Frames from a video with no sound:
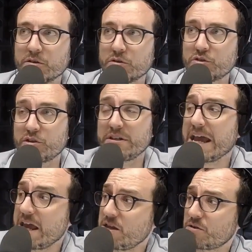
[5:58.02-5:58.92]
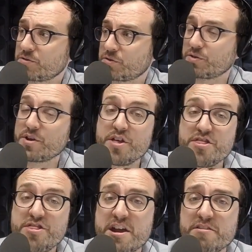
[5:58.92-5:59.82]
Son de ellos.
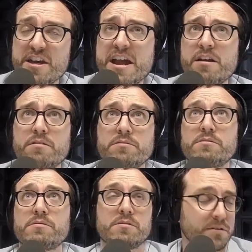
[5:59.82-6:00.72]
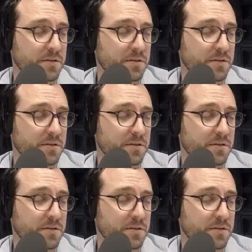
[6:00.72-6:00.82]
They're theirs.